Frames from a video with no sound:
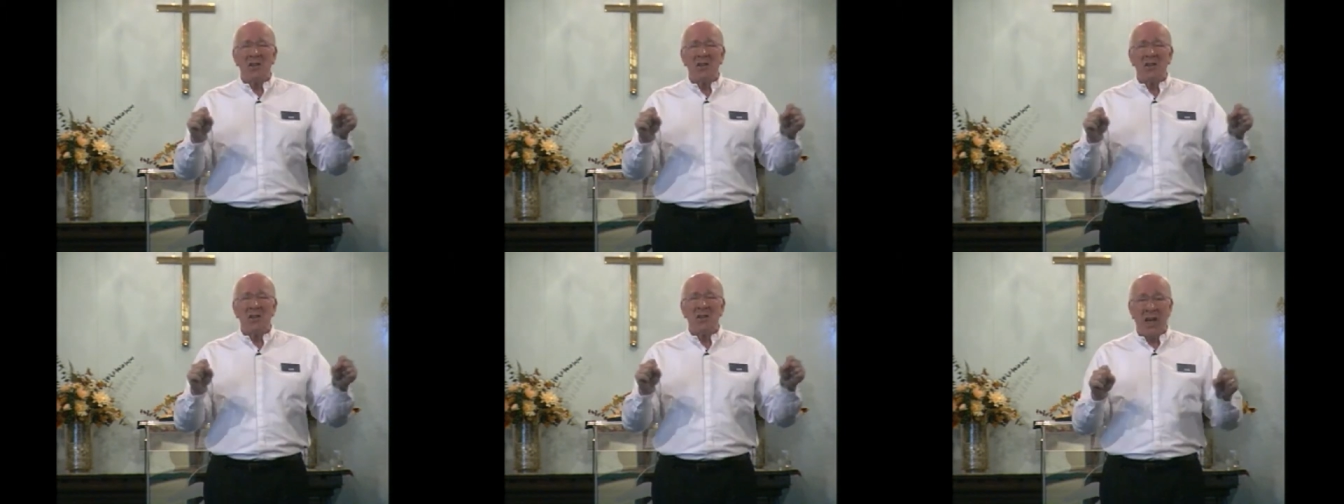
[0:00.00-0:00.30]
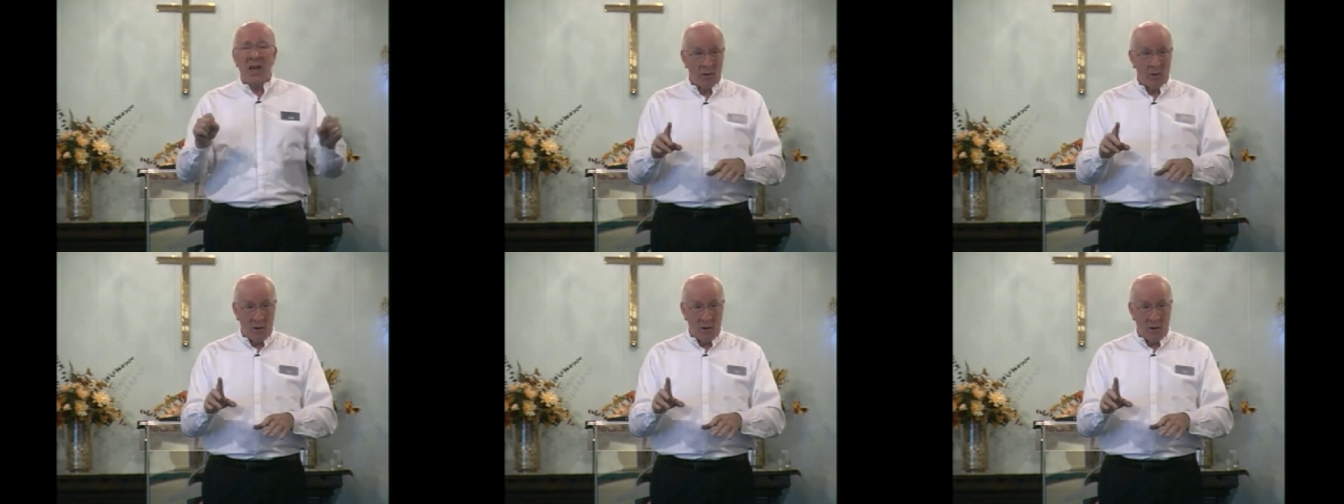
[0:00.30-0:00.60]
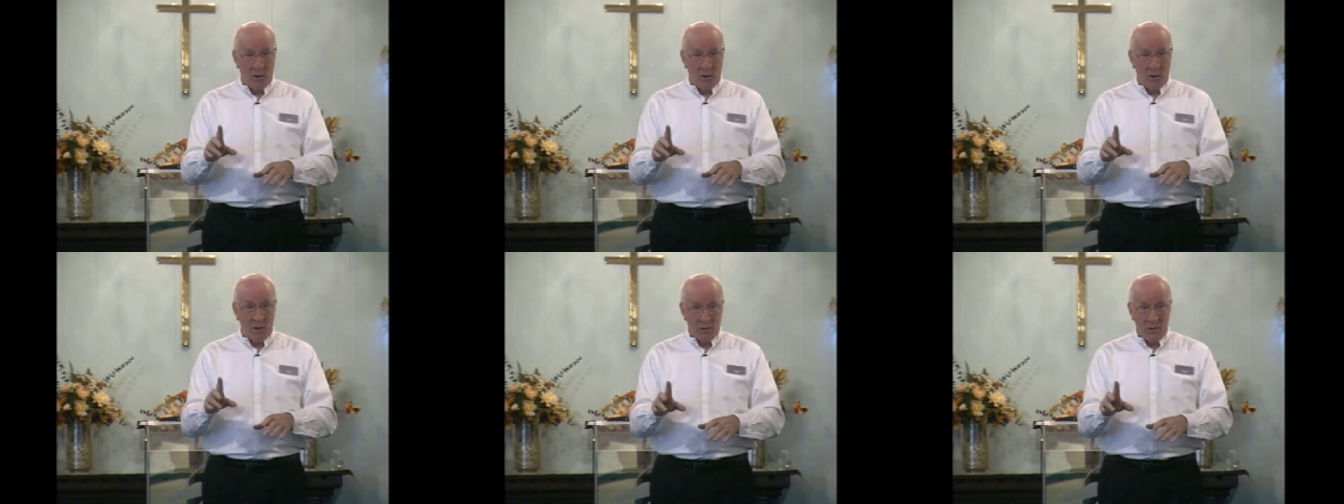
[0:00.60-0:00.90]
time, and there are
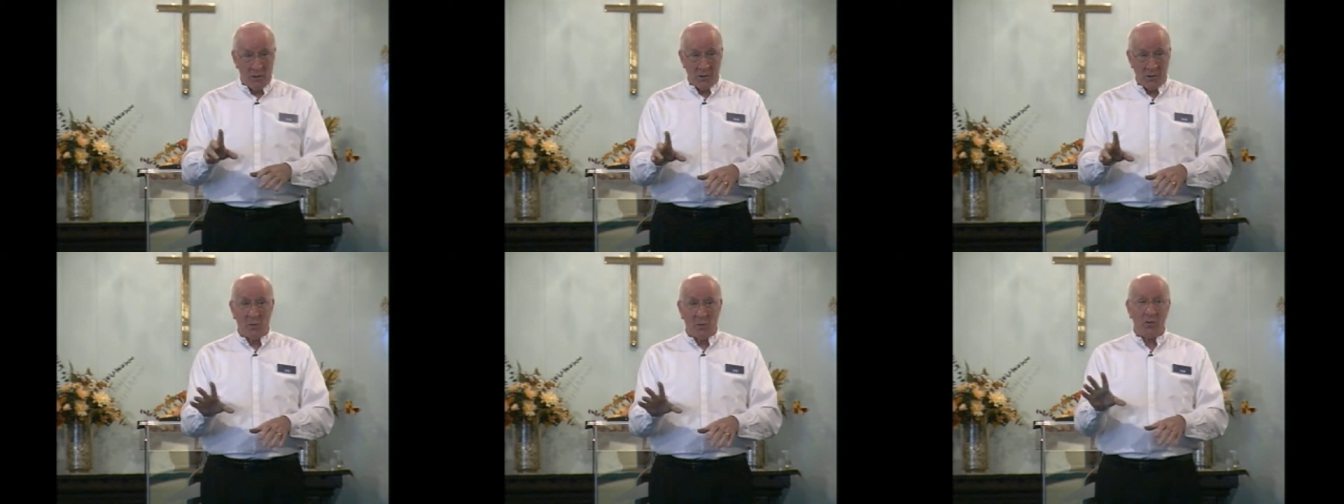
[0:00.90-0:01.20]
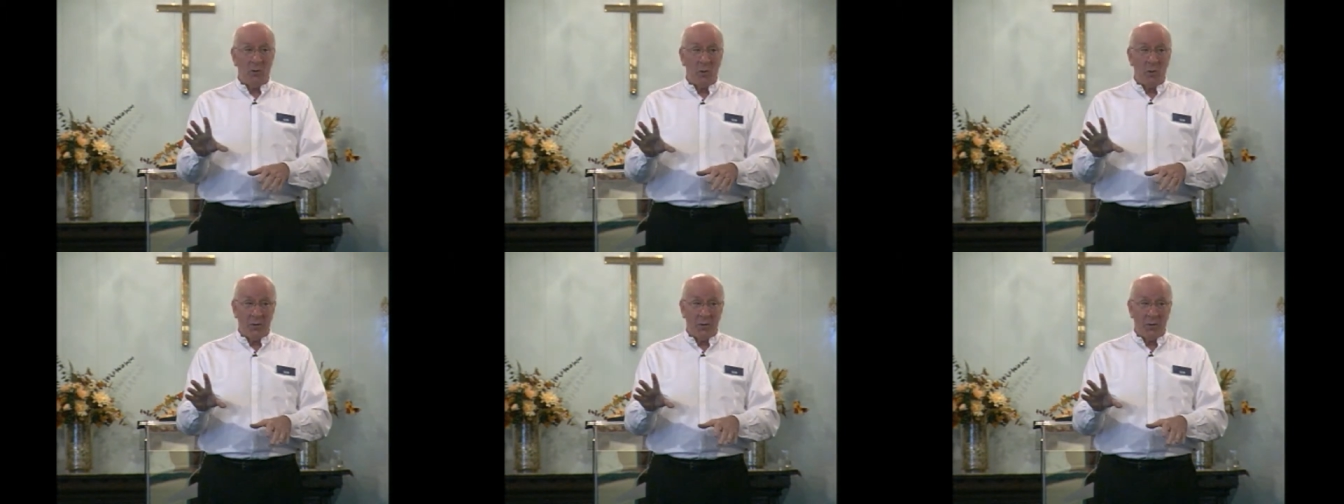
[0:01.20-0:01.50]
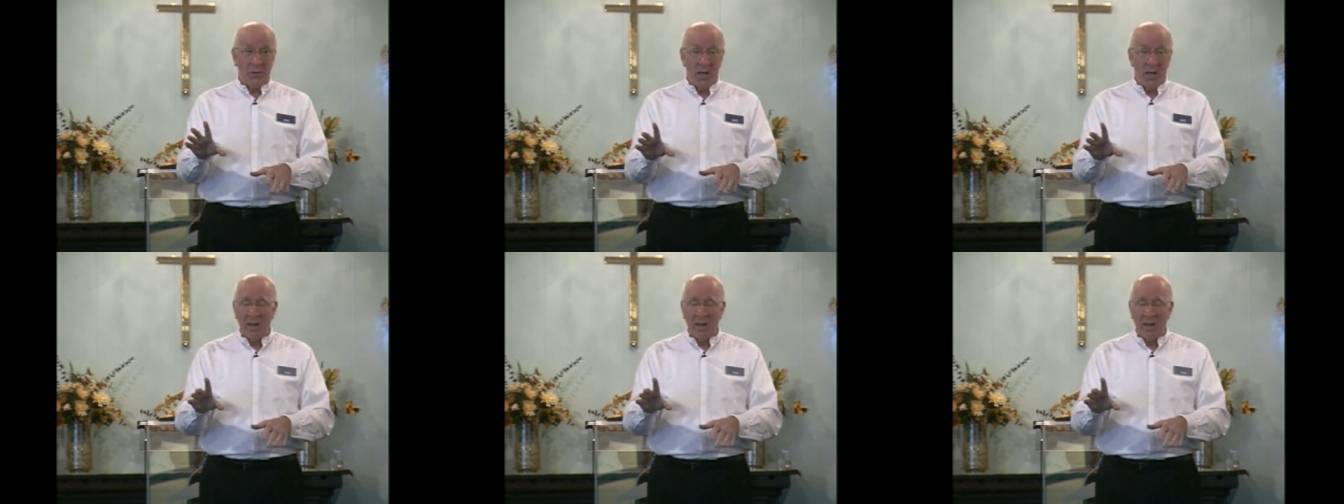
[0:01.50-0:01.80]
still some who
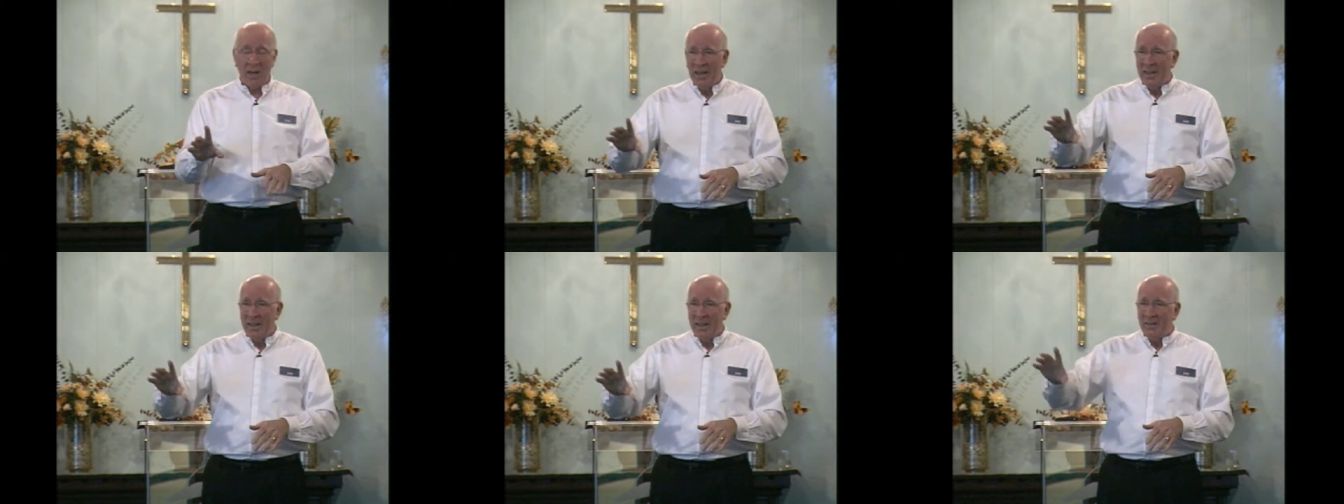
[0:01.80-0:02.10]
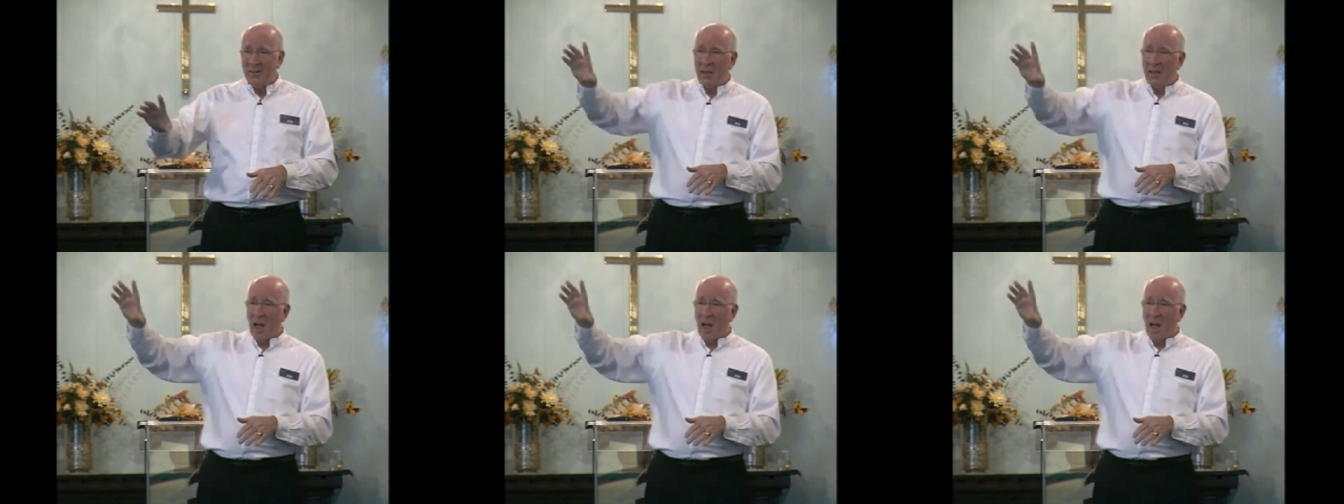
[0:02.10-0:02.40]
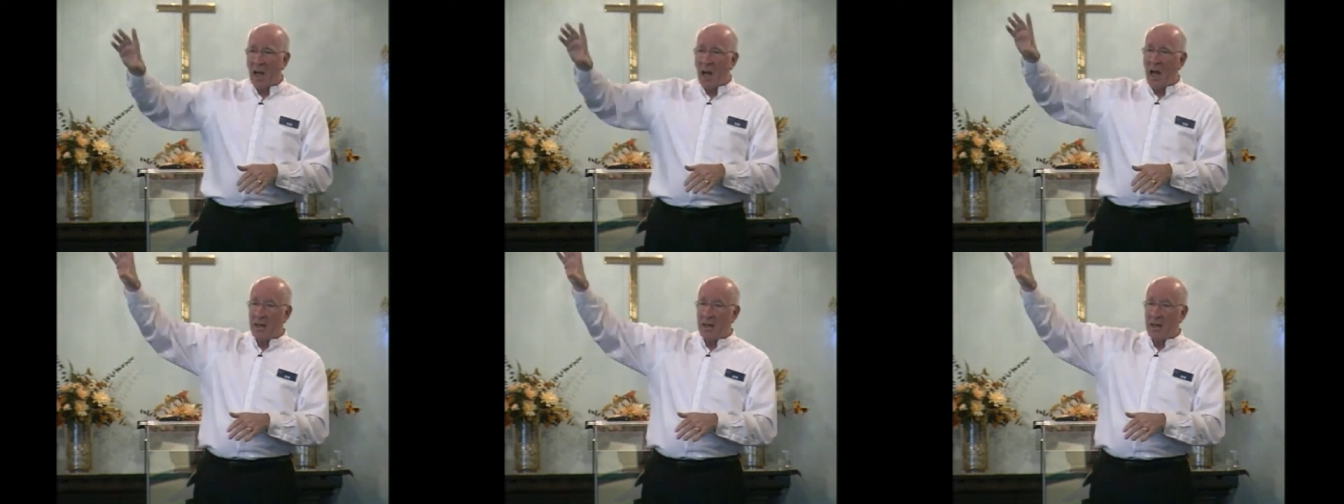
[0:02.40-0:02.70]
think that
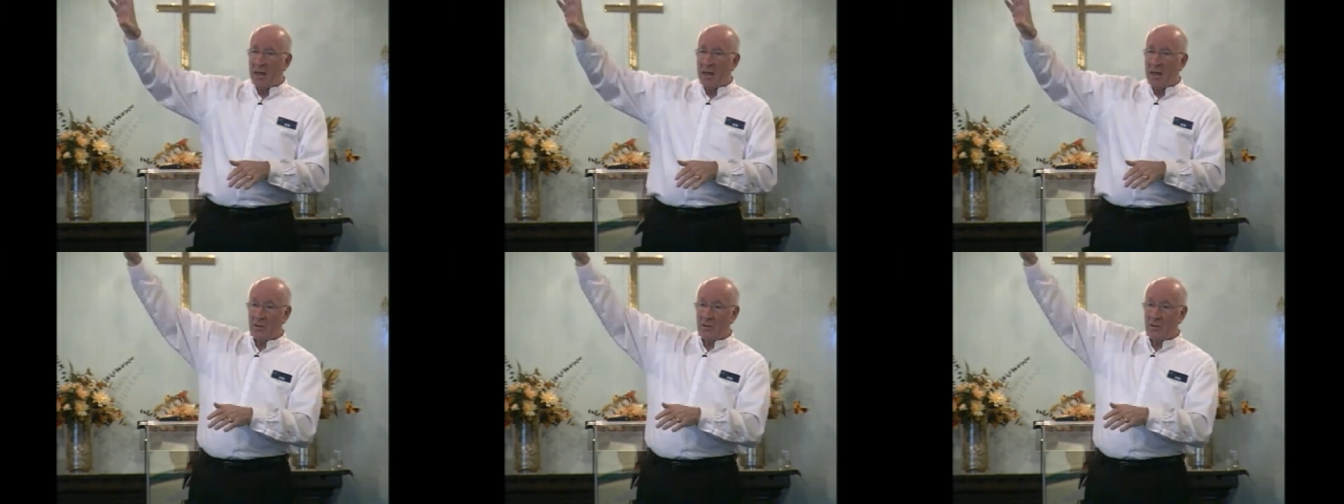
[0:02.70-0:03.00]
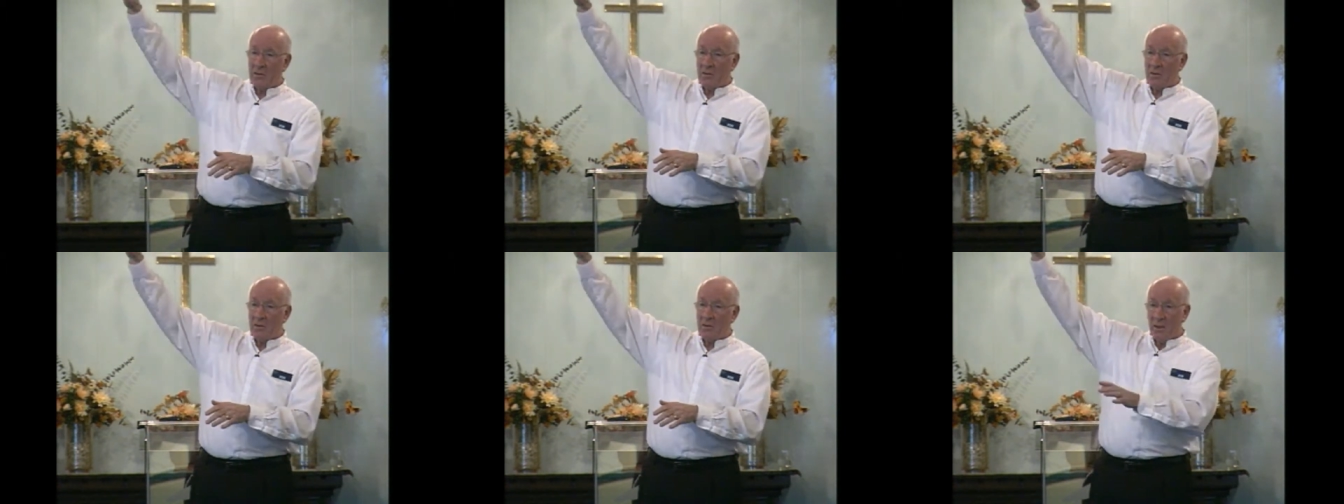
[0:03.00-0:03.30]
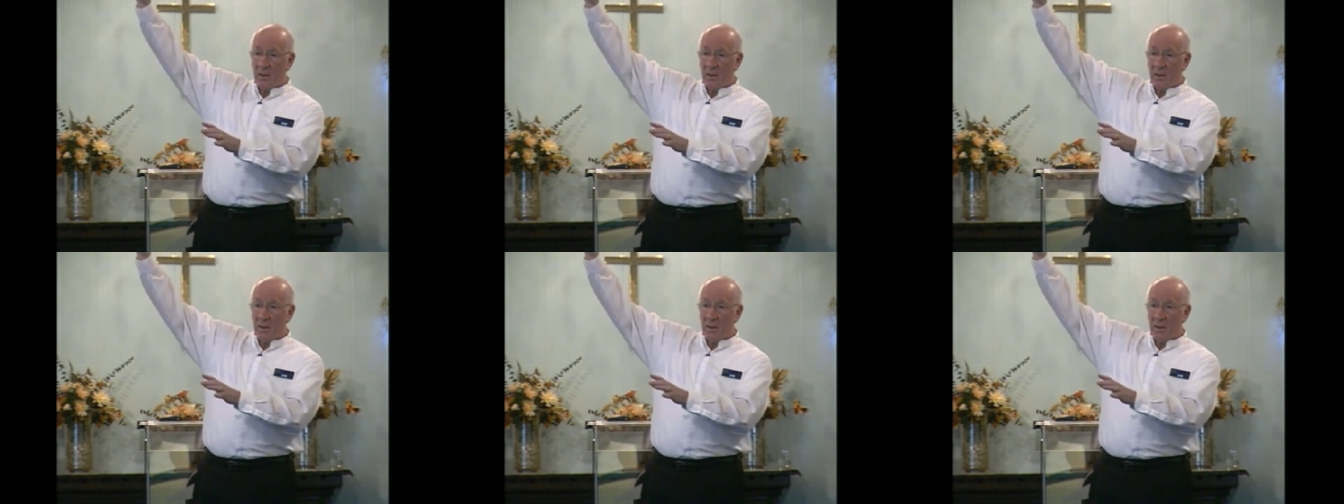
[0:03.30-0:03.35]
God is